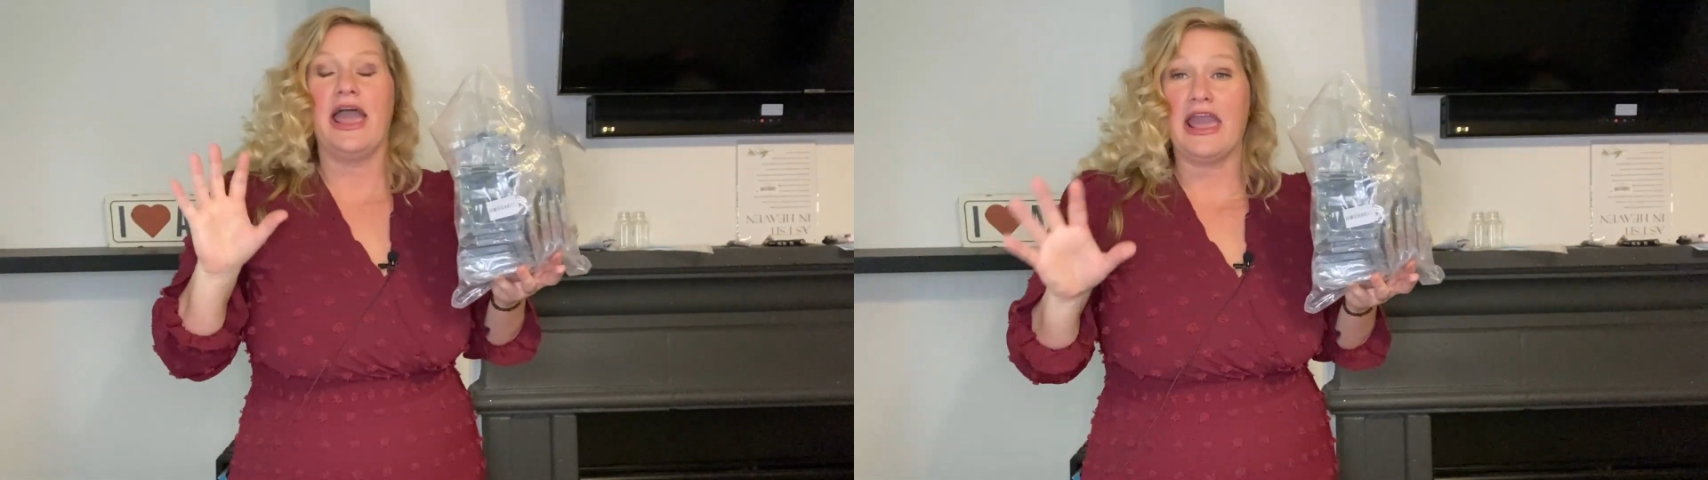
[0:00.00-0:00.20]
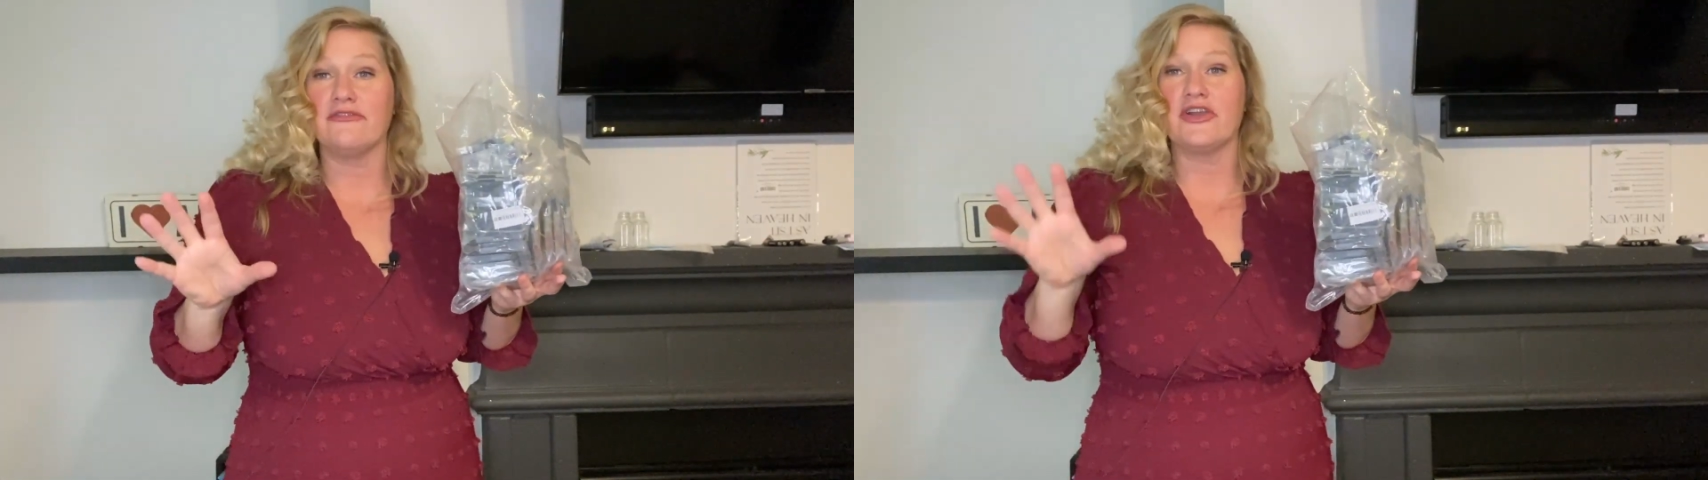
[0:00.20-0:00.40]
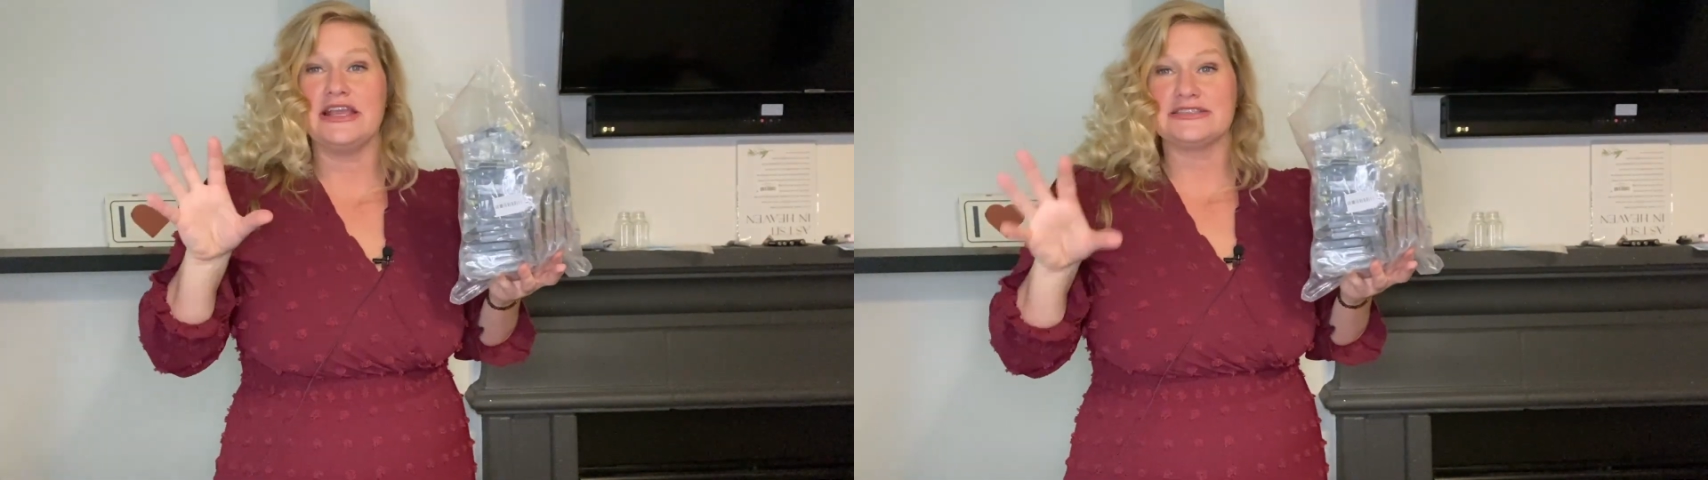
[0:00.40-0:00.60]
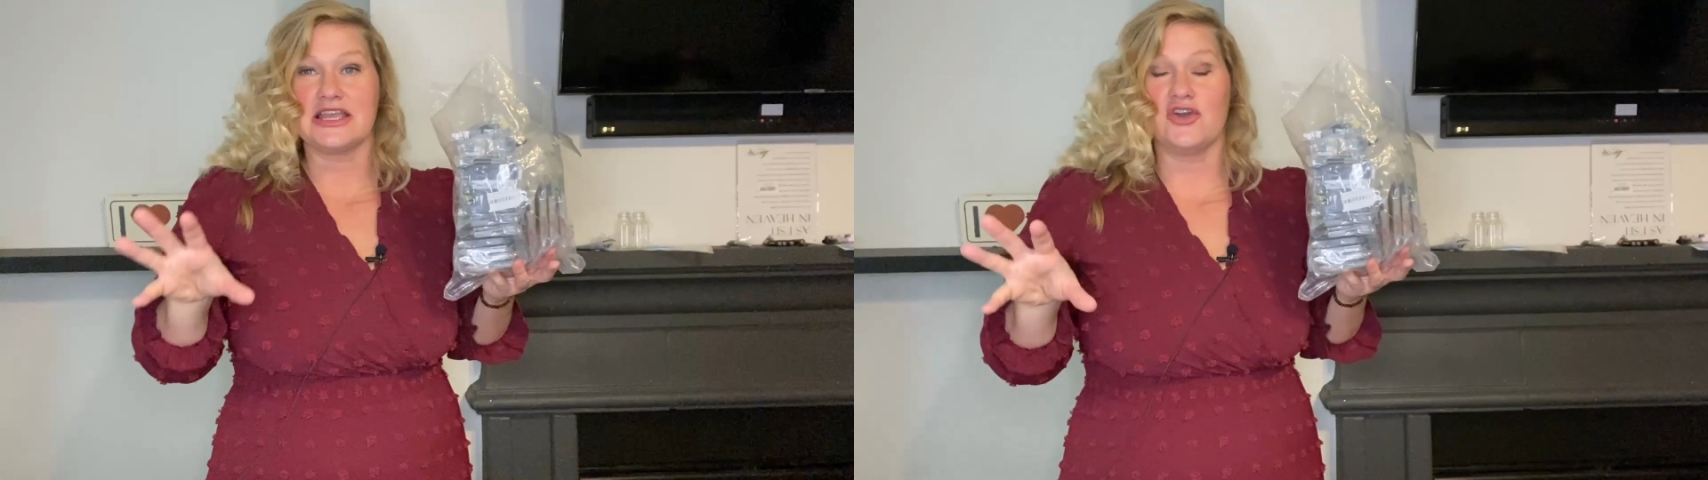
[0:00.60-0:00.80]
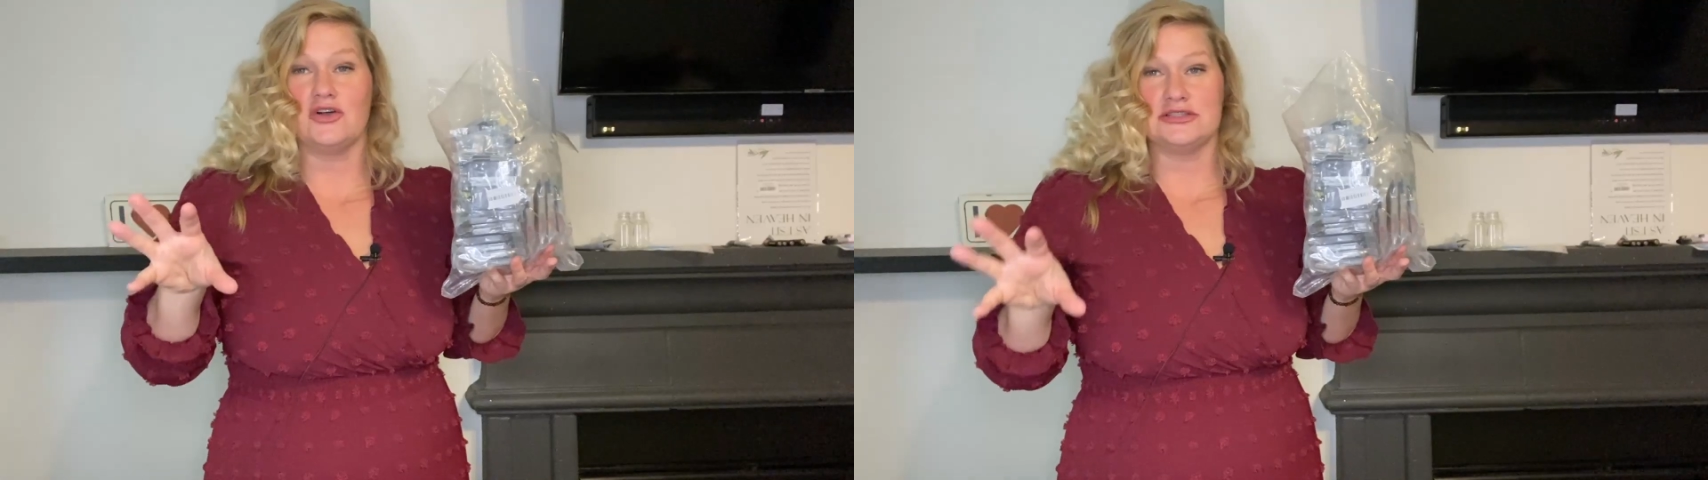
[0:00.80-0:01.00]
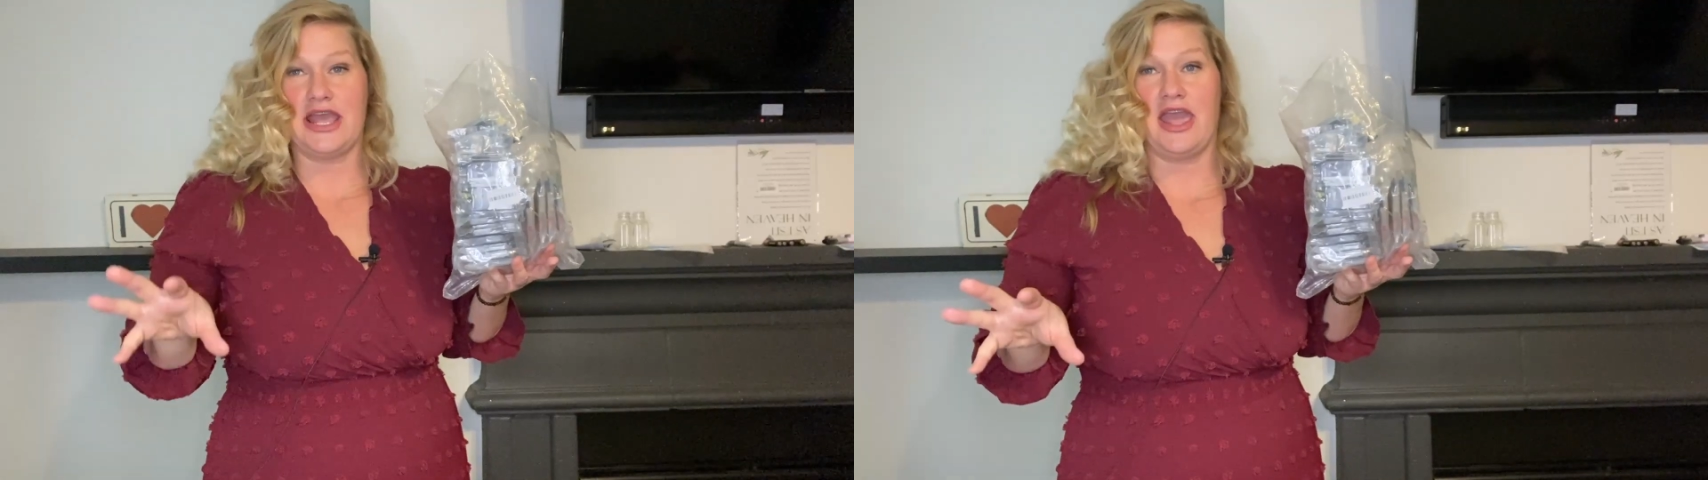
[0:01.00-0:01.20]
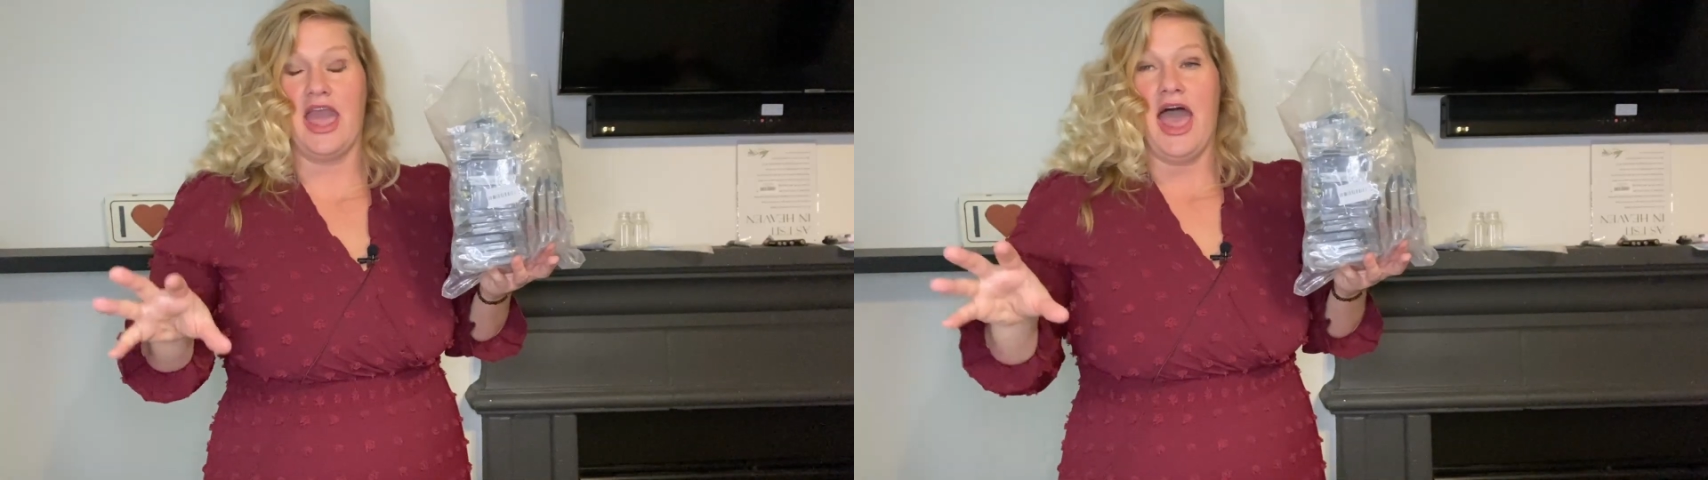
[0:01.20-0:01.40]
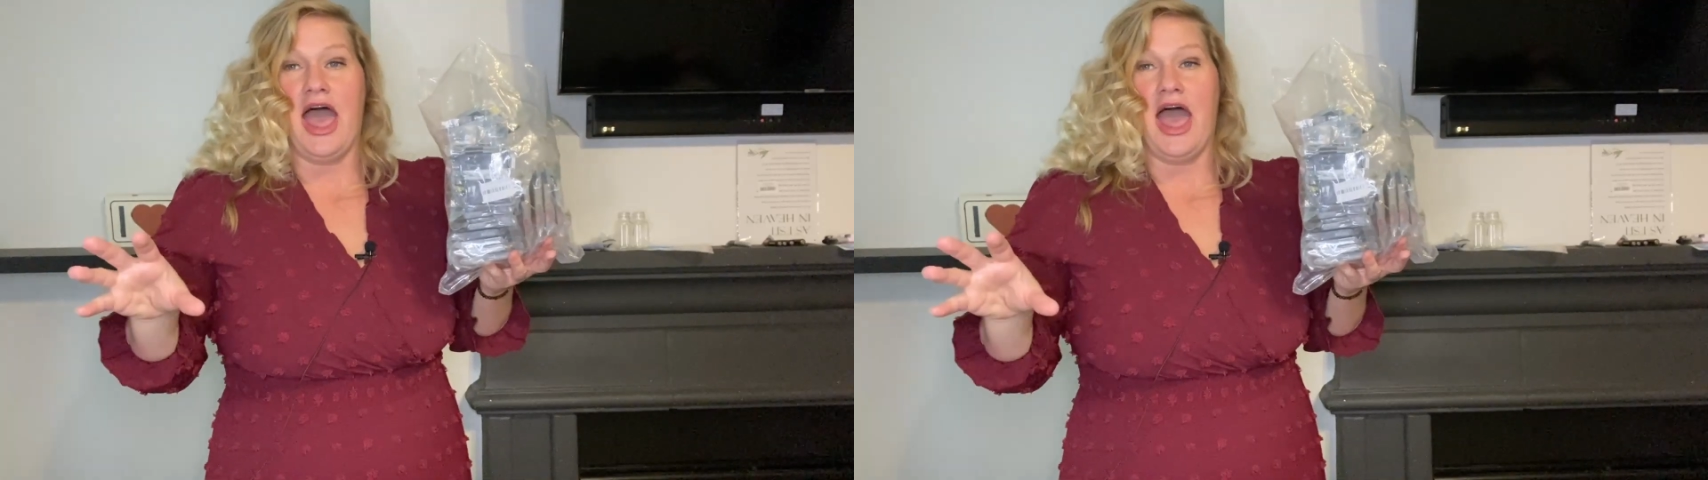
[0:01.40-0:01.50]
every single day.